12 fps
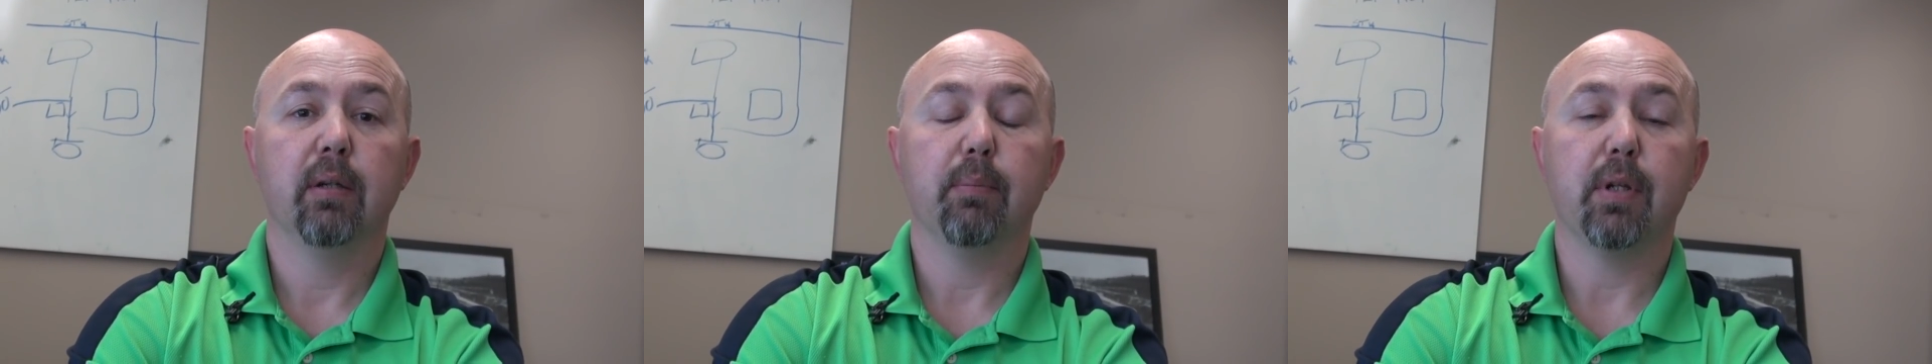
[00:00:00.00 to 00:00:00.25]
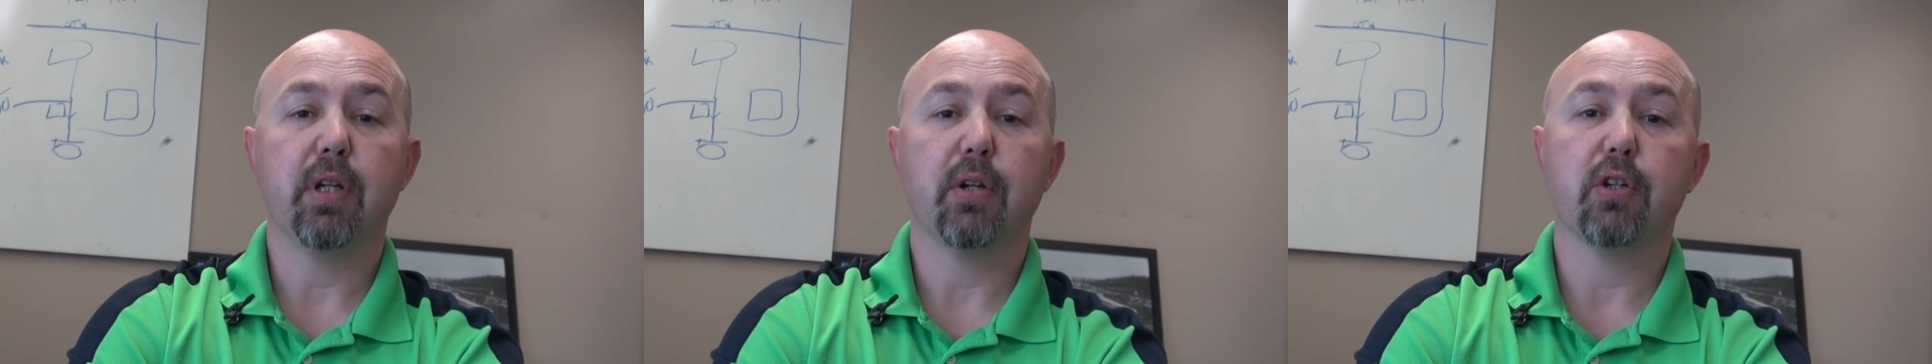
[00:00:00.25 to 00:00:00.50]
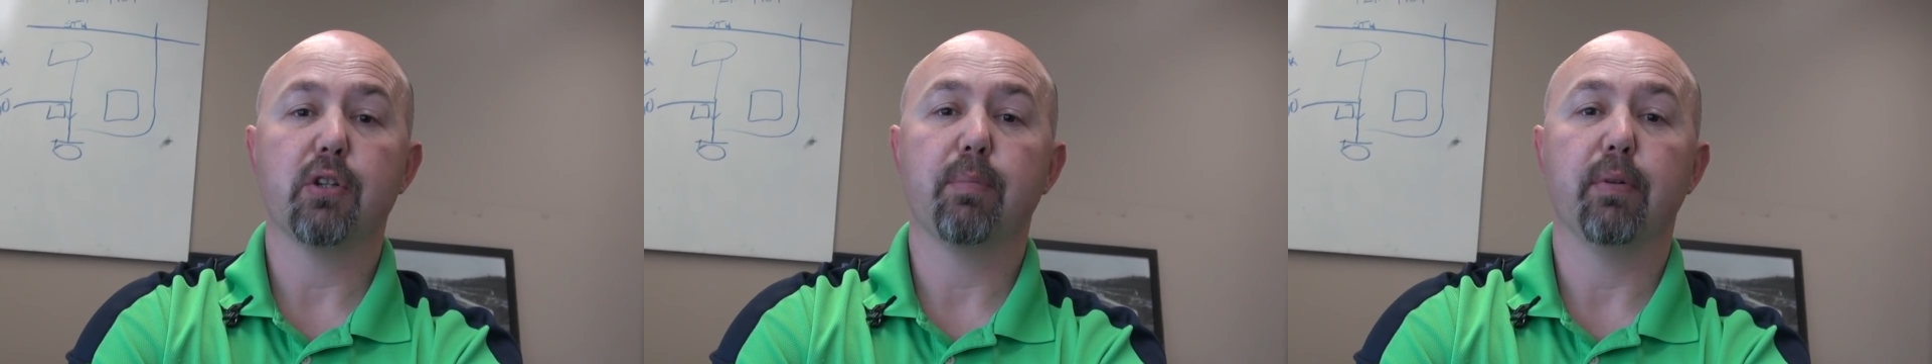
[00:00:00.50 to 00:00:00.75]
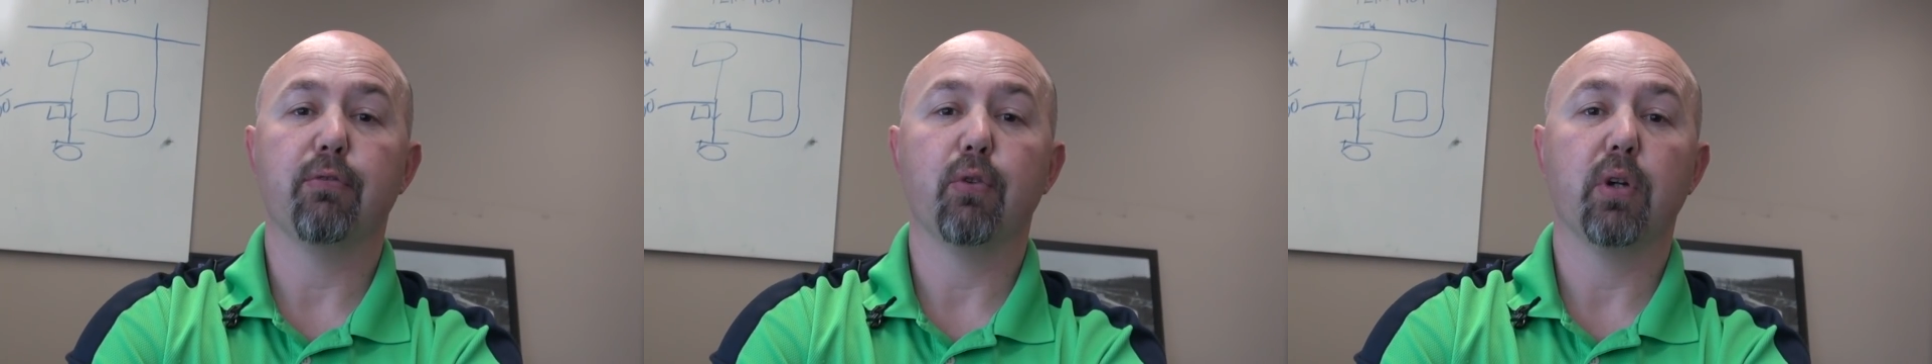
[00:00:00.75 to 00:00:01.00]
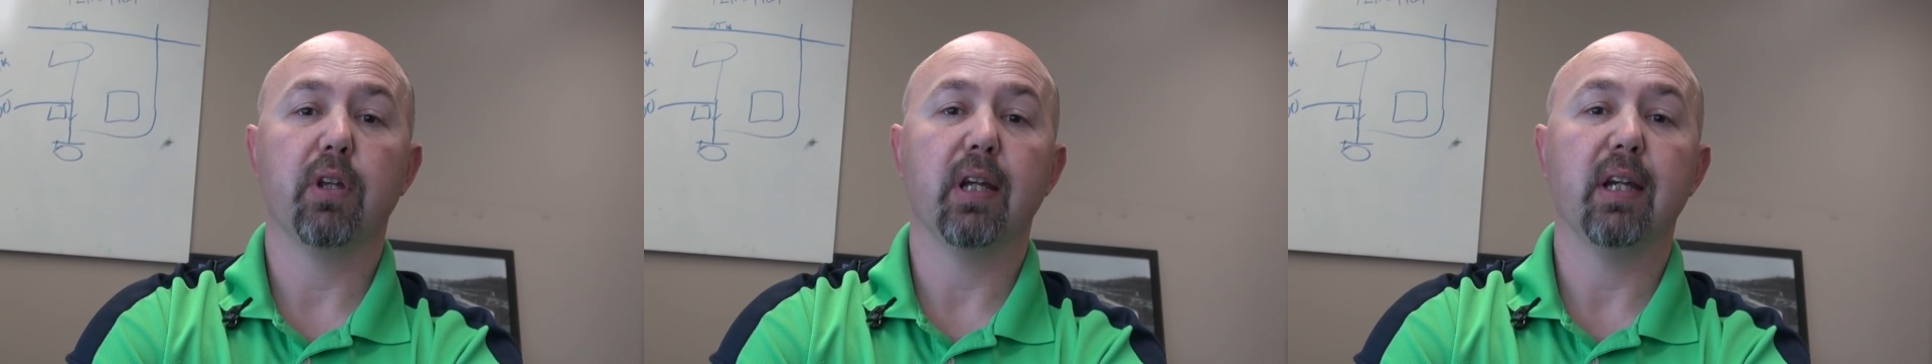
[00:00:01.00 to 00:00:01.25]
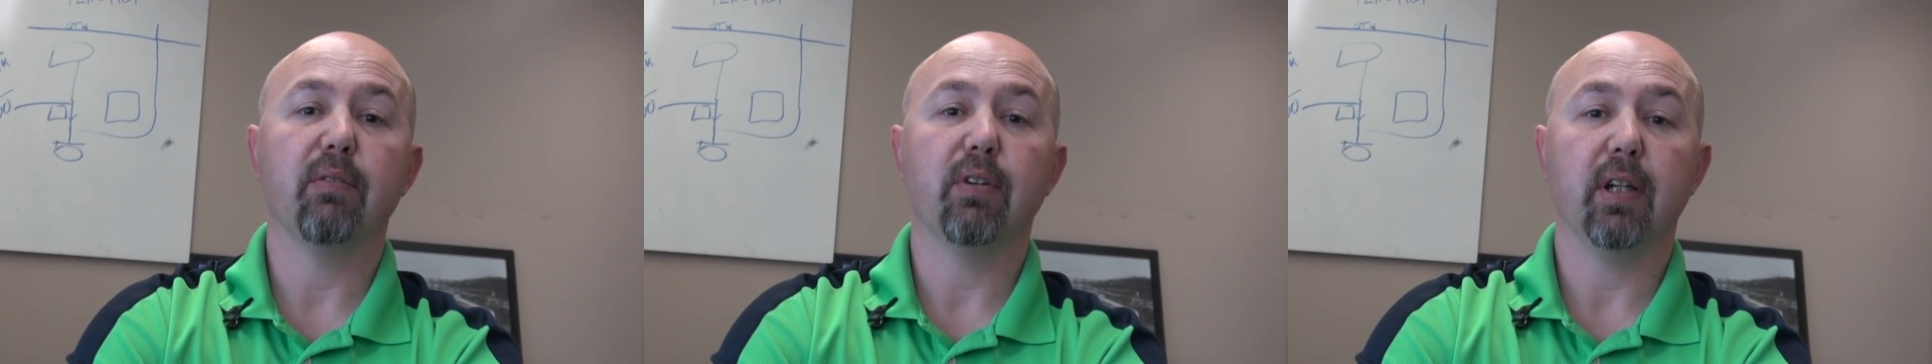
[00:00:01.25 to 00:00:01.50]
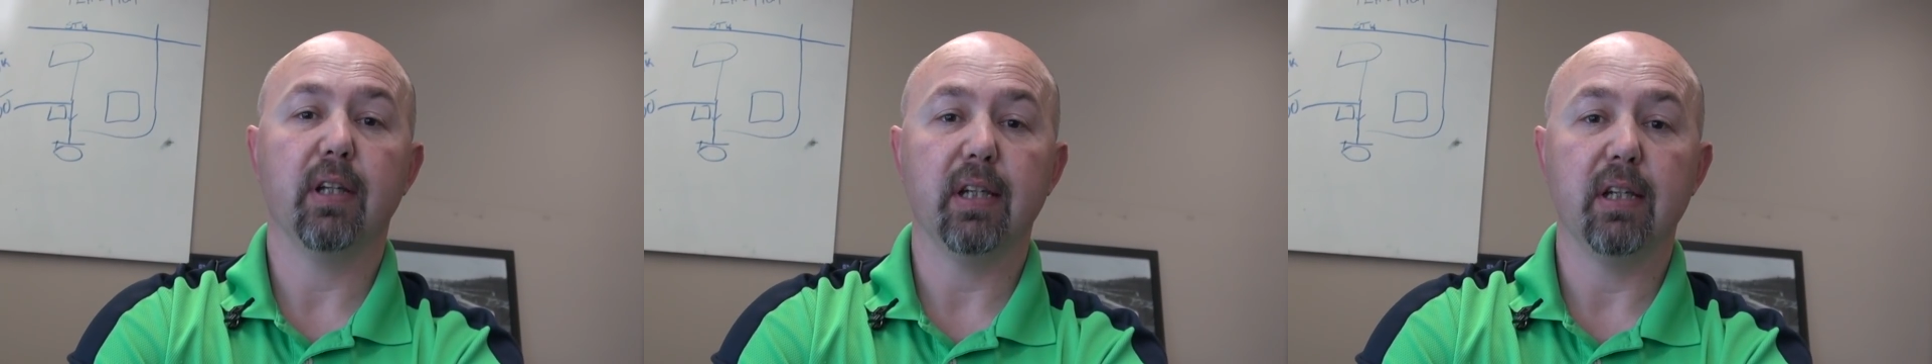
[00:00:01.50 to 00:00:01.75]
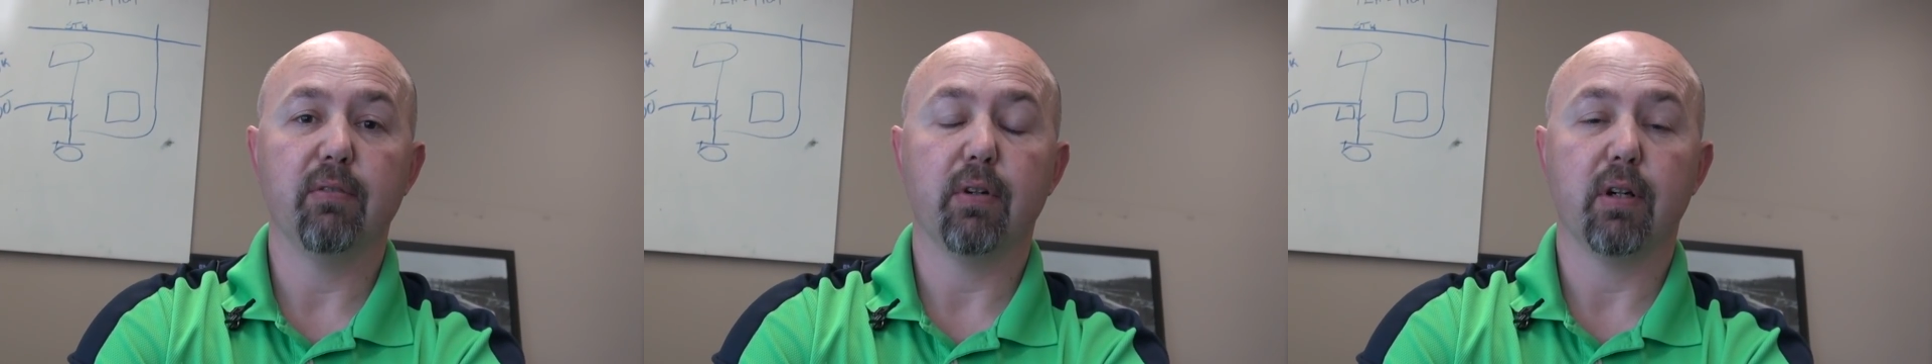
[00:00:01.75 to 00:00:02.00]
materials before they even
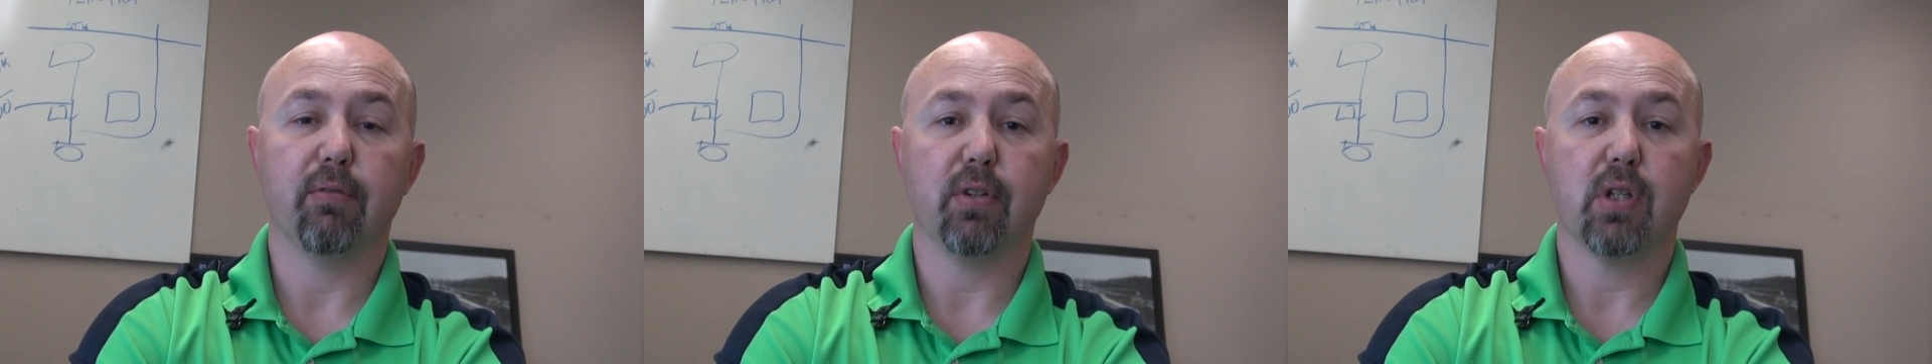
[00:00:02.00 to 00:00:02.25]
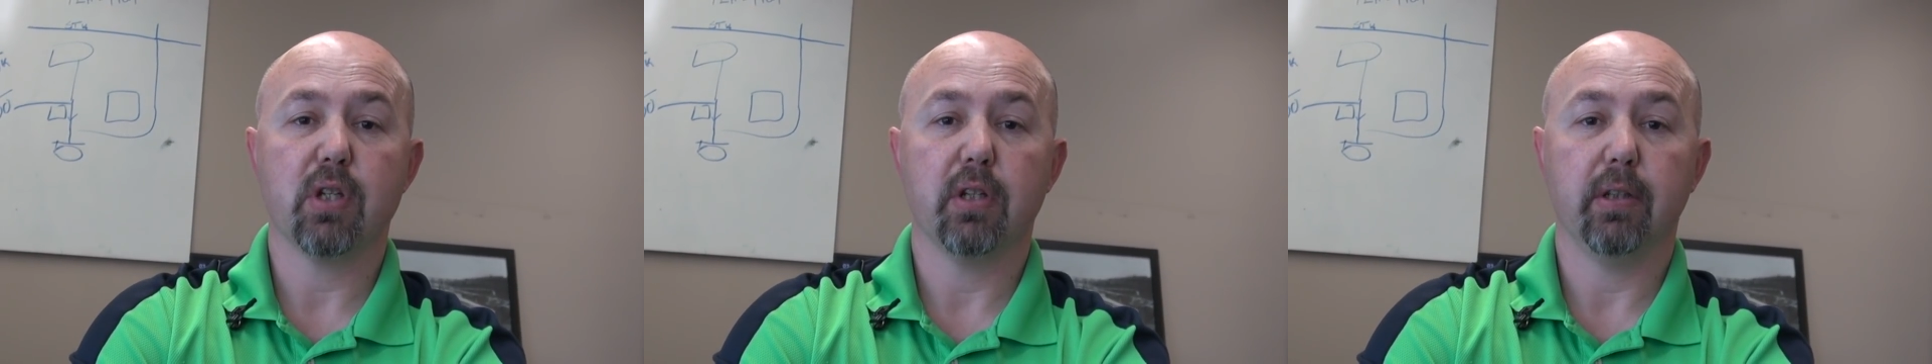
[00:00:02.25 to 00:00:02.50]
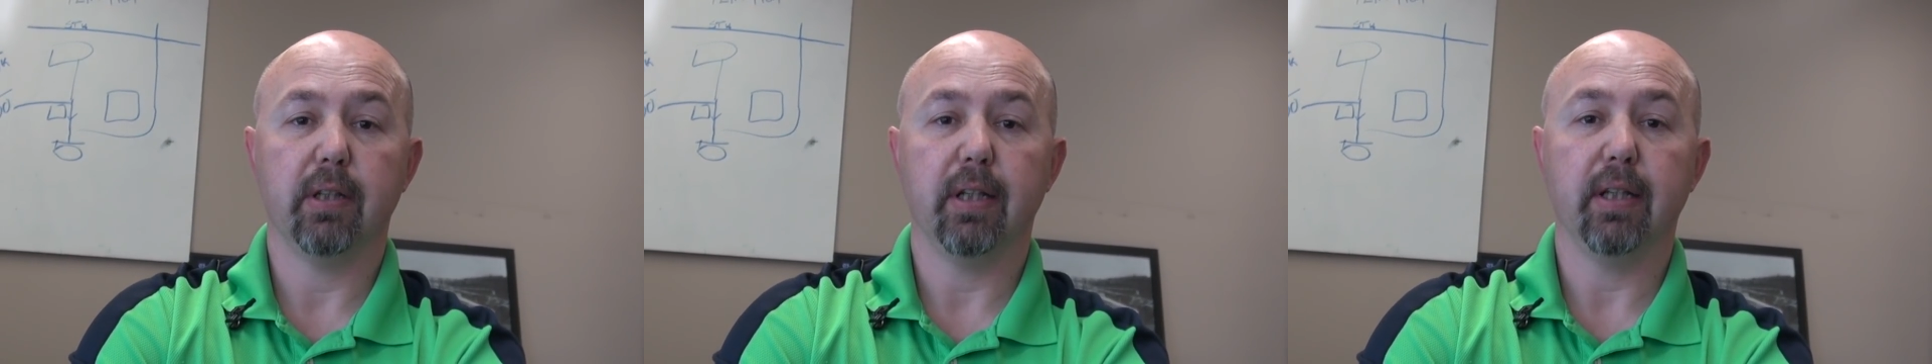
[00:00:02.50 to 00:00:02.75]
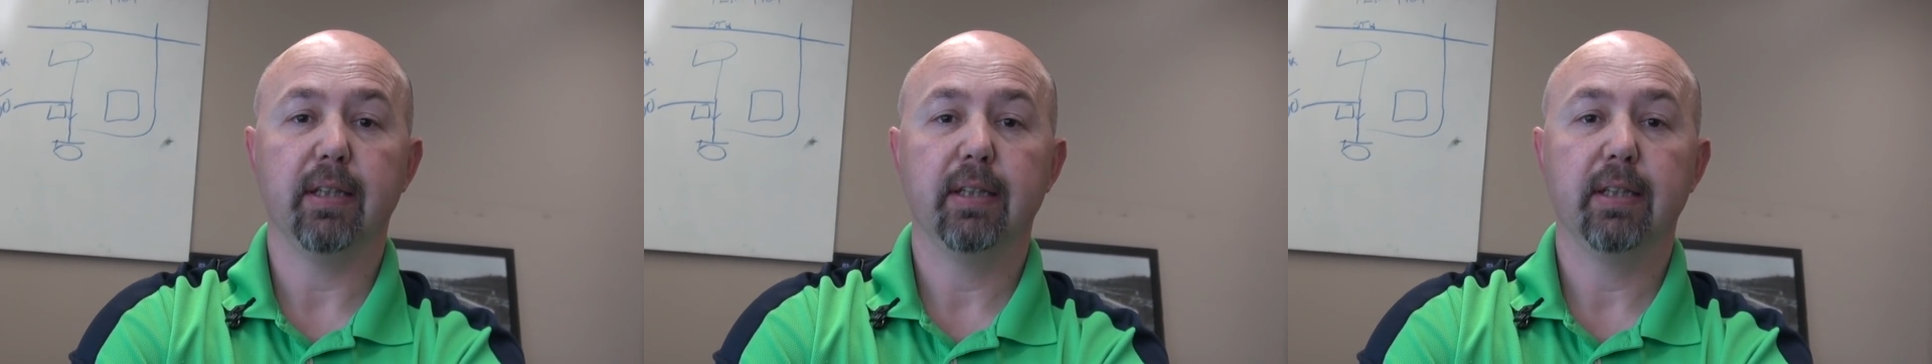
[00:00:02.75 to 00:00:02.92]
leave our facility.